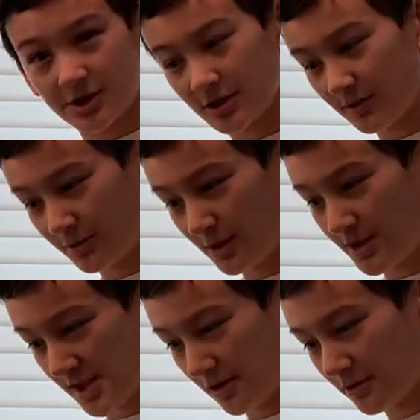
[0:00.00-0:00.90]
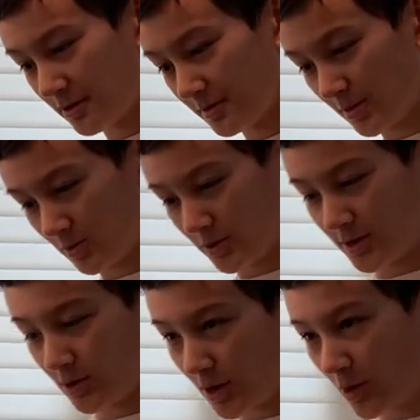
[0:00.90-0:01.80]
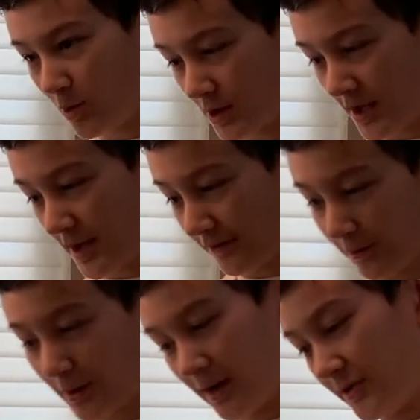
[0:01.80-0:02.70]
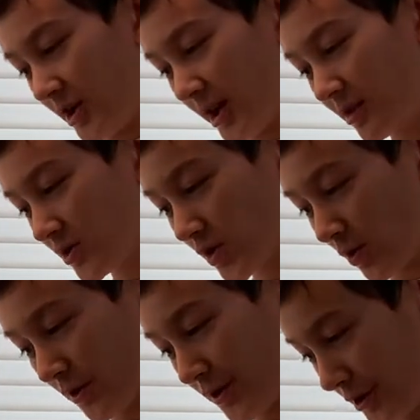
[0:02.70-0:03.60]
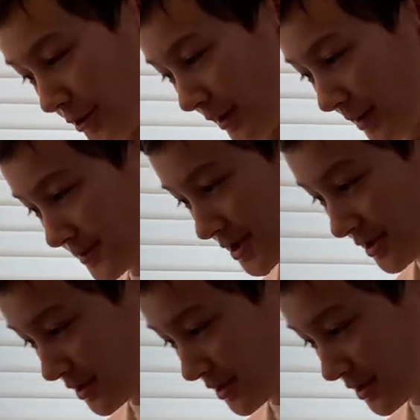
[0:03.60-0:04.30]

it off with the sour cream. And we want to have around an ounce or 30 grams.